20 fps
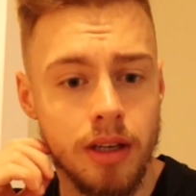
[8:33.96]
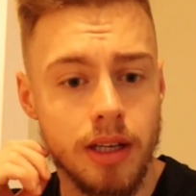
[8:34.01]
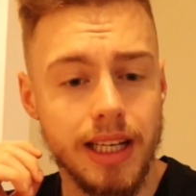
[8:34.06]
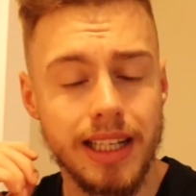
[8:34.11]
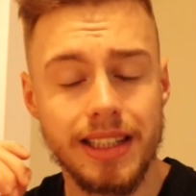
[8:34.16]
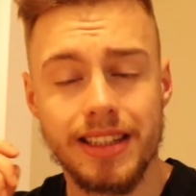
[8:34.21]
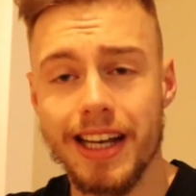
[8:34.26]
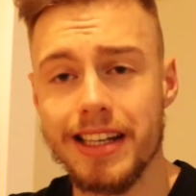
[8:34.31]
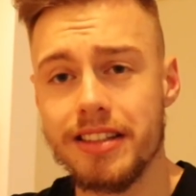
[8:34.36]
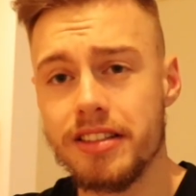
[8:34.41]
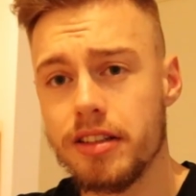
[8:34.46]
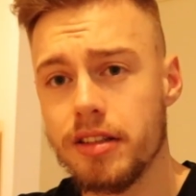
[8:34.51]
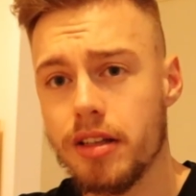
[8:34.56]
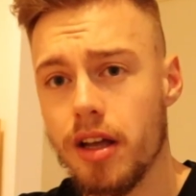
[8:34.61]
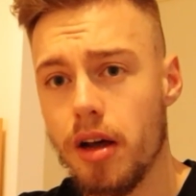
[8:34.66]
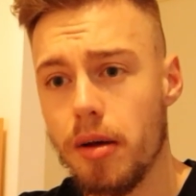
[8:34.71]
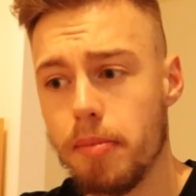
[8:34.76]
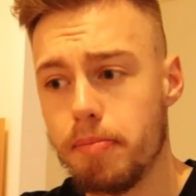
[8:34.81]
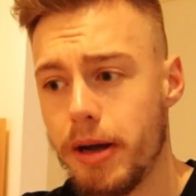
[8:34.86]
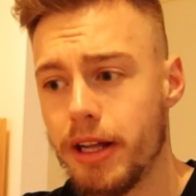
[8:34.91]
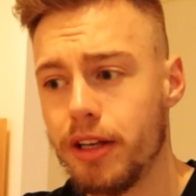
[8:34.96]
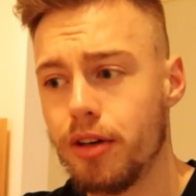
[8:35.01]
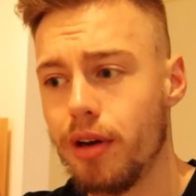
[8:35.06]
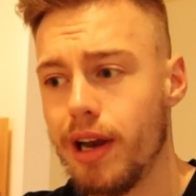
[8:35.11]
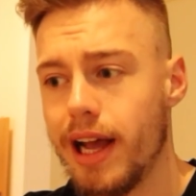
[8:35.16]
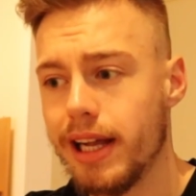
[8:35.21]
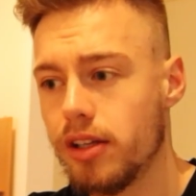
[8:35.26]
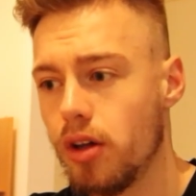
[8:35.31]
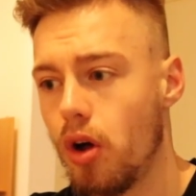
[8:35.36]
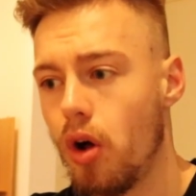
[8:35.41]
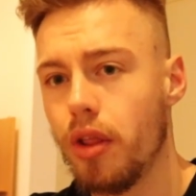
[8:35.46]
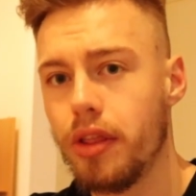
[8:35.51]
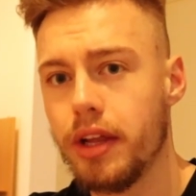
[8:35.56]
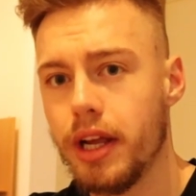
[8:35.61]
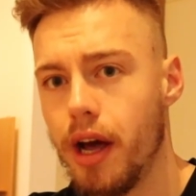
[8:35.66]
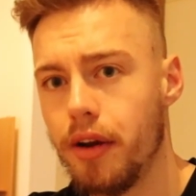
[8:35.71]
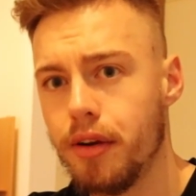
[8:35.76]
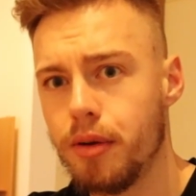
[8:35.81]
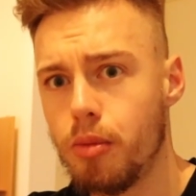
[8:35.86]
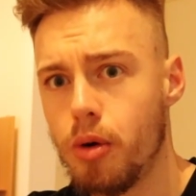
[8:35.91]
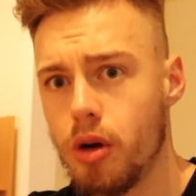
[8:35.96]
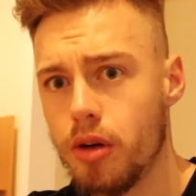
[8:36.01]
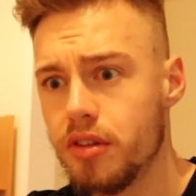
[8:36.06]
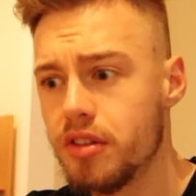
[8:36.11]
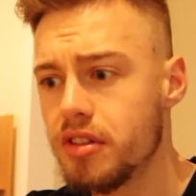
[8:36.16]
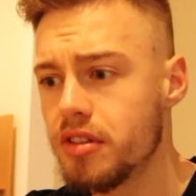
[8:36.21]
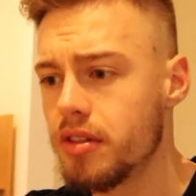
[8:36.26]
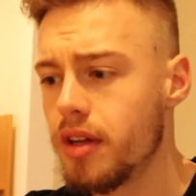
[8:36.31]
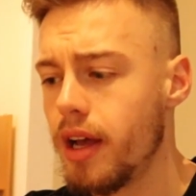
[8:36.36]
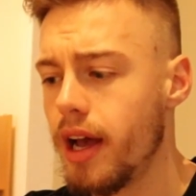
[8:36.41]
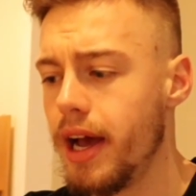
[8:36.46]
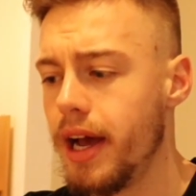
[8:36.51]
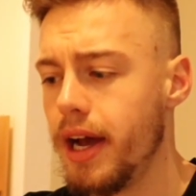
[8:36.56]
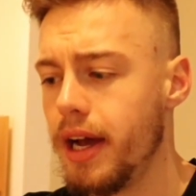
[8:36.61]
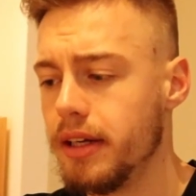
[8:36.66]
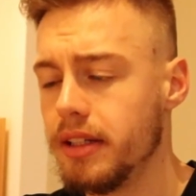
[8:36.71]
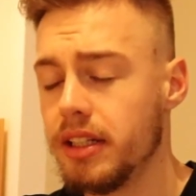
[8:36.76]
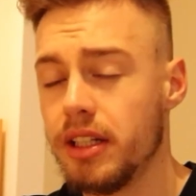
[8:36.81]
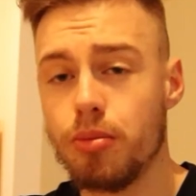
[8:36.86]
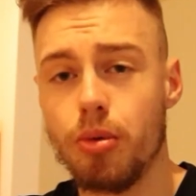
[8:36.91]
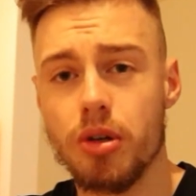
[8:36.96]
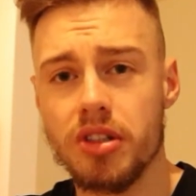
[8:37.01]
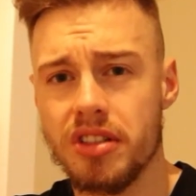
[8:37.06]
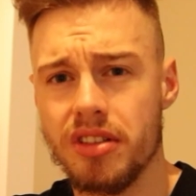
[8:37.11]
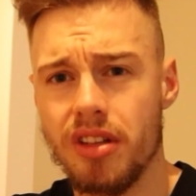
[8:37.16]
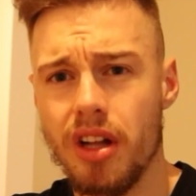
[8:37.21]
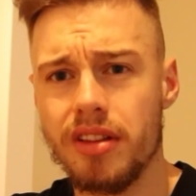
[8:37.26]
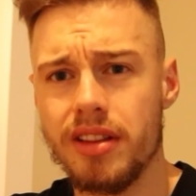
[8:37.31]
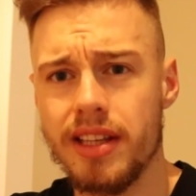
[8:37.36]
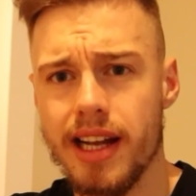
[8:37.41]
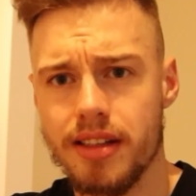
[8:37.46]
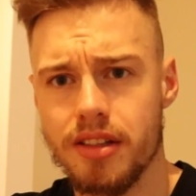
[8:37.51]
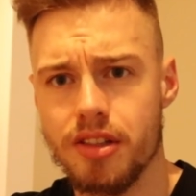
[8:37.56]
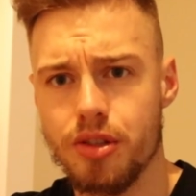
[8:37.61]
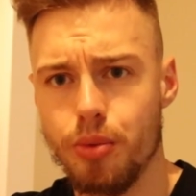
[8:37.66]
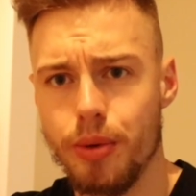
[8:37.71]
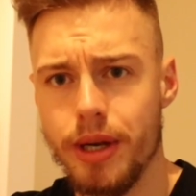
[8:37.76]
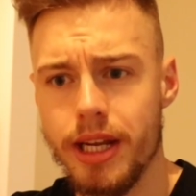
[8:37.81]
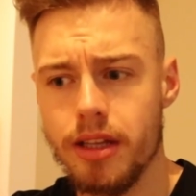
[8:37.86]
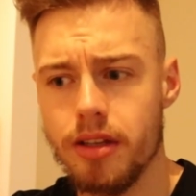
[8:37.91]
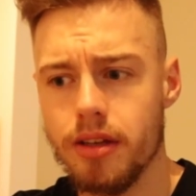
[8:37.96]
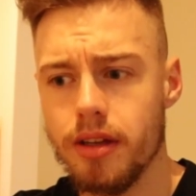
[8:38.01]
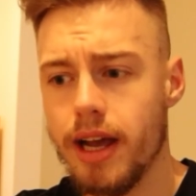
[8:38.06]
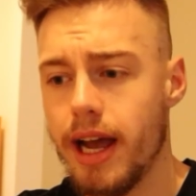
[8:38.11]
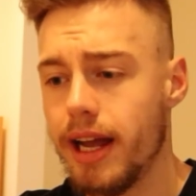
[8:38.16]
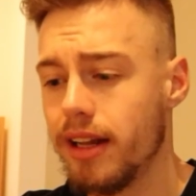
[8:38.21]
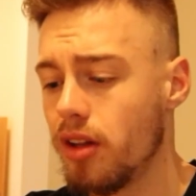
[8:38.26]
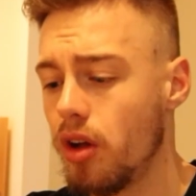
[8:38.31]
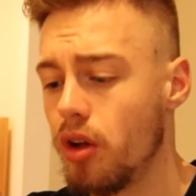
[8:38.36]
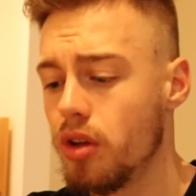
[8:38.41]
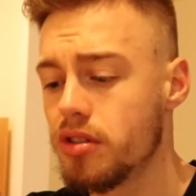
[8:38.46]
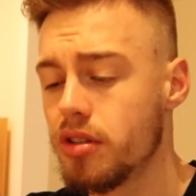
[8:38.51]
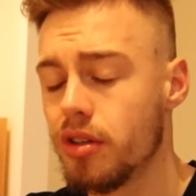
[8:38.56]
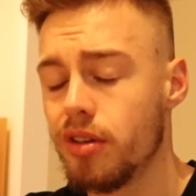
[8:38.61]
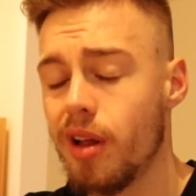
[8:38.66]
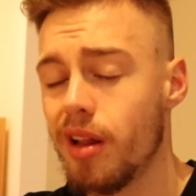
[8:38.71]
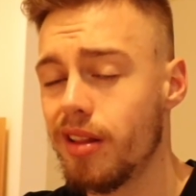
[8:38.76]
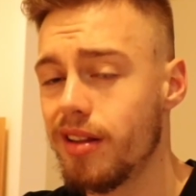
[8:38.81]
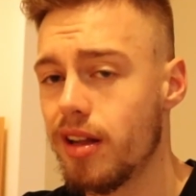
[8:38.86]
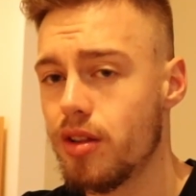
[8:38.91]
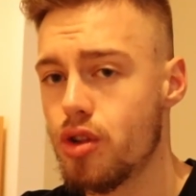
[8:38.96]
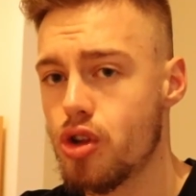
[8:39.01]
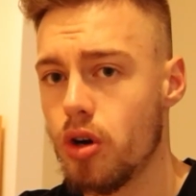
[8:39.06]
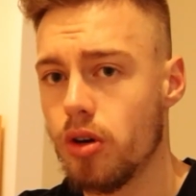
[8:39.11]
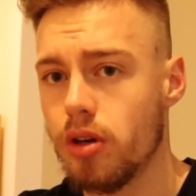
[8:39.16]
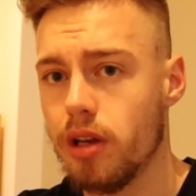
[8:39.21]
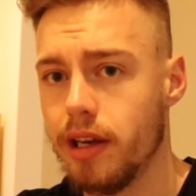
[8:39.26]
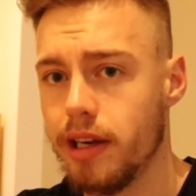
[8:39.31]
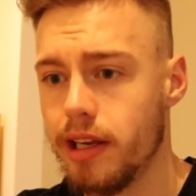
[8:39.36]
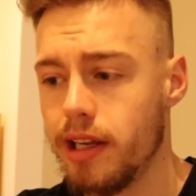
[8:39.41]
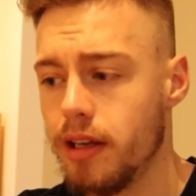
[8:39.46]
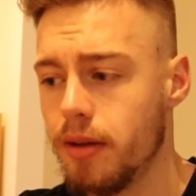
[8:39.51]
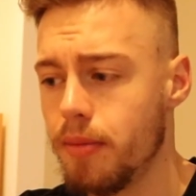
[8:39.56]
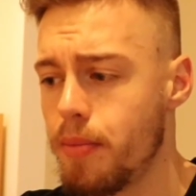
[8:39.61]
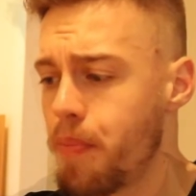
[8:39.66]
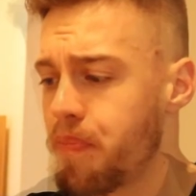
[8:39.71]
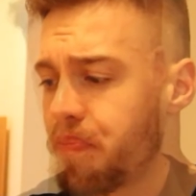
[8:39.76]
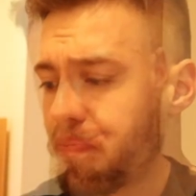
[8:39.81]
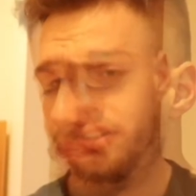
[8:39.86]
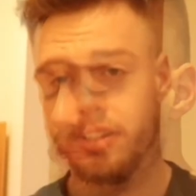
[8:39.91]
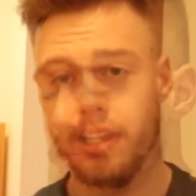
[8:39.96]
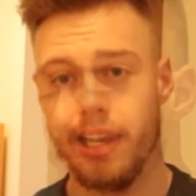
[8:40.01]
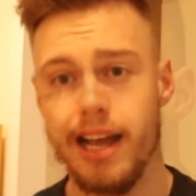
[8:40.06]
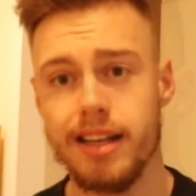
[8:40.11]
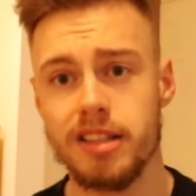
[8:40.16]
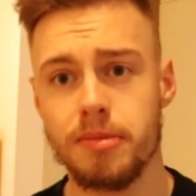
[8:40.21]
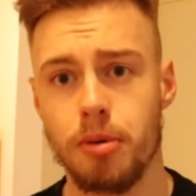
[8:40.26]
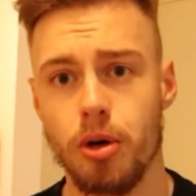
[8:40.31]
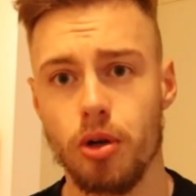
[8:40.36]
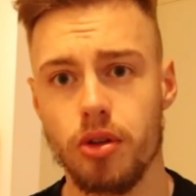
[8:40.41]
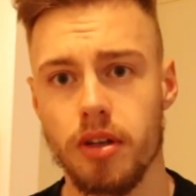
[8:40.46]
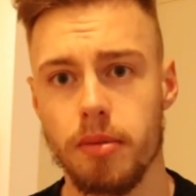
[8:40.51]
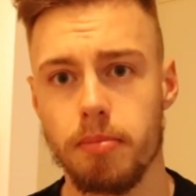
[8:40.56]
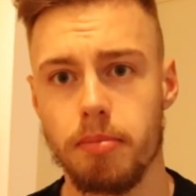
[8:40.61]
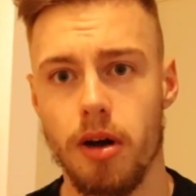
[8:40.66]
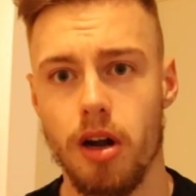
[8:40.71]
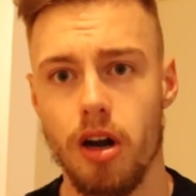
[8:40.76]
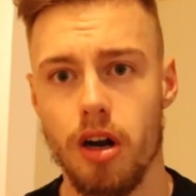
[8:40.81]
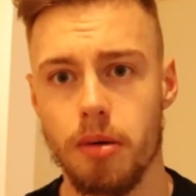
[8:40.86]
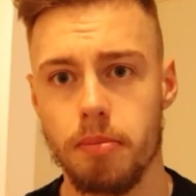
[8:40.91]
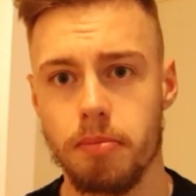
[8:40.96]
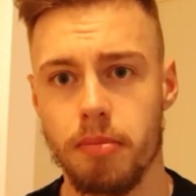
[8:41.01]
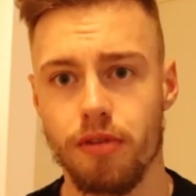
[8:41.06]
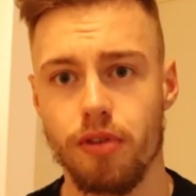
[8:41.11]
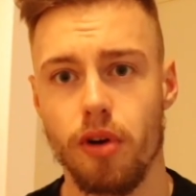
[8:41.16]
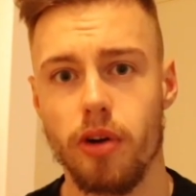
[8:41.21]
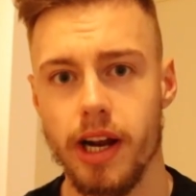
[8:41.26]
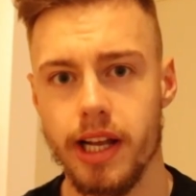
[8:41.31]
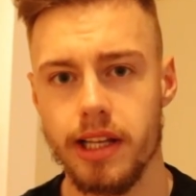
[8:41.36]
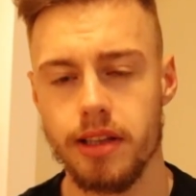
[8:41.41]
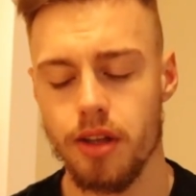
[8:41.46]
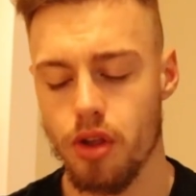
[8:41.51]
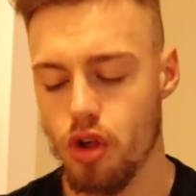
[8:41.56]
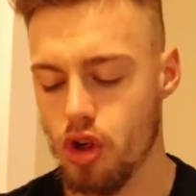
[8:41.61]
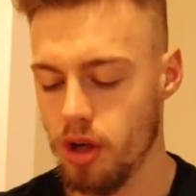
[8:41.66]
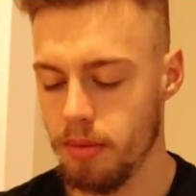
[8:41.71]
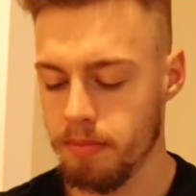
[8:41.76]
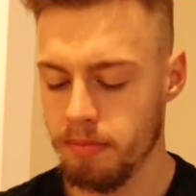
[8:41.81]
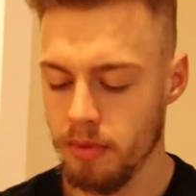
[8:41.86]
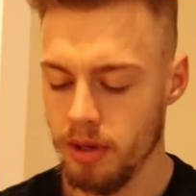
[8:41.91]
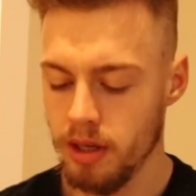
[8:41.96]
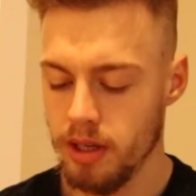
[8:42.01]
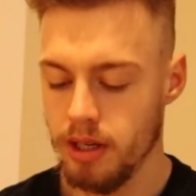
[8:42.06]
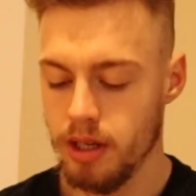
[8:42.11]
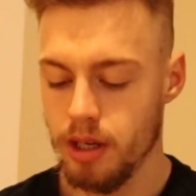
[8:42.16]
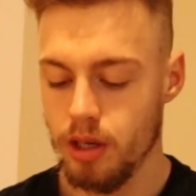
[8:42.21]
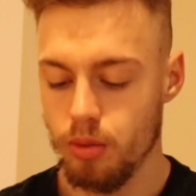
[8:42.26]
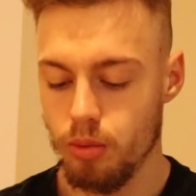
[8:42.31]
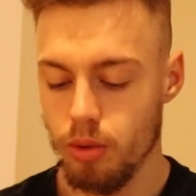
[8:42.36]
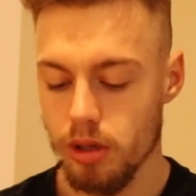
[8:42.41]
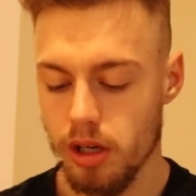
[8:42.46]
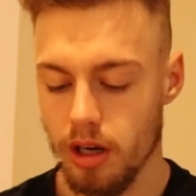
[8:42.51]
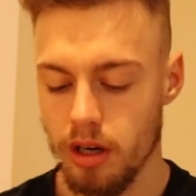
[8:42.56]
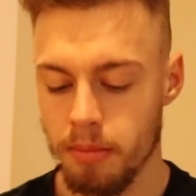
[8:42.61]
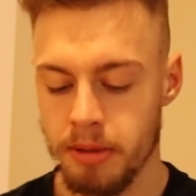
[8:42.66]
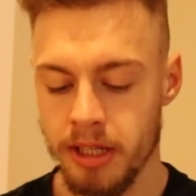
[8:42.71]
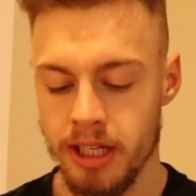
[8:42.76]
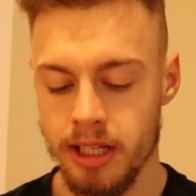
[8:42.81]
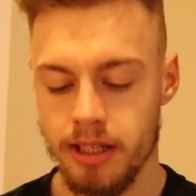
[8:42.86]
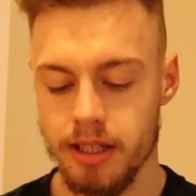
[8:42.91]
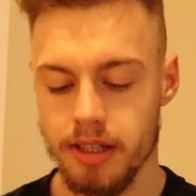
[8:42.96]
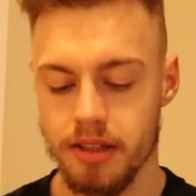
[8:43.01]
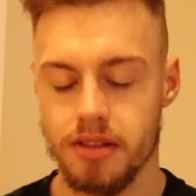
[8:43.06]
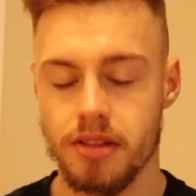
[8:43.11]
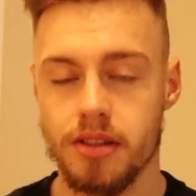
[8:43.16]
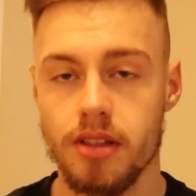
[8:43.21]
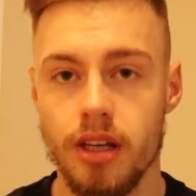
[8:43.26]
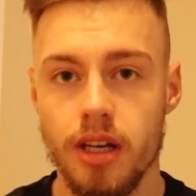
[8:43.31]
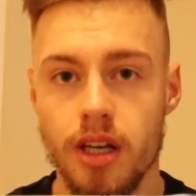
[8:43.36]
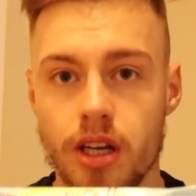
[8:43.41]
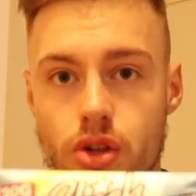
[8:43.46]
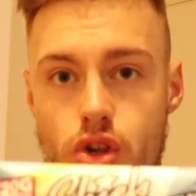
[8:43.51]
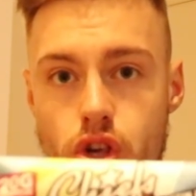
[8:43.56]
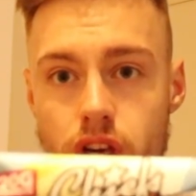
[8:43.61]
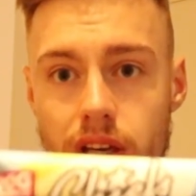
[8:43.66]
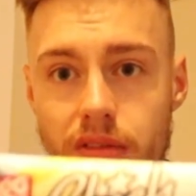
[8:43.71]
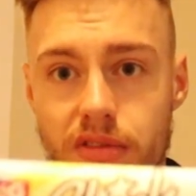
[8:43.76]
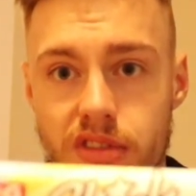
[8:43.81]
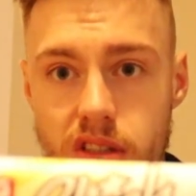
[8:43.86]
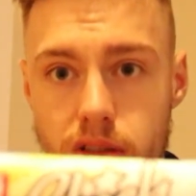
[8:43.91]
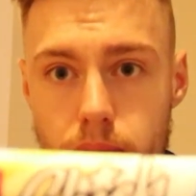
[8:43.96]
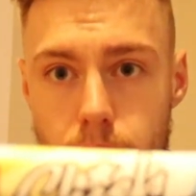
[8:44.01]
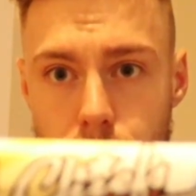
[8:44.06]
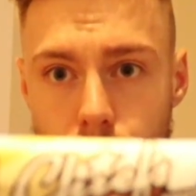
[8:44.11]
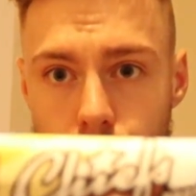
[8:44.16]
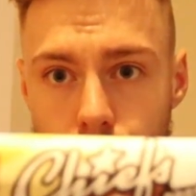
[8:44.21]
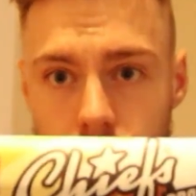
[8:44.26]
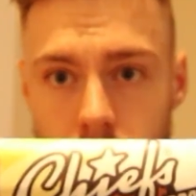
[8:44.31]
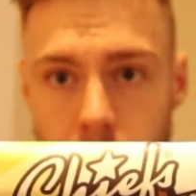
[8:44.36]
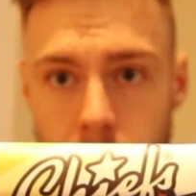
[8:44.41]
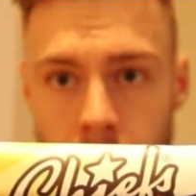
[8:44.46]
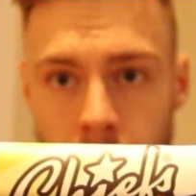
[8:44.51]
it tasted better like all the other ones, and it was not that sweet and also not that chocolatey. The last protein bar before I hit the gym will gonna be this Chiefs protein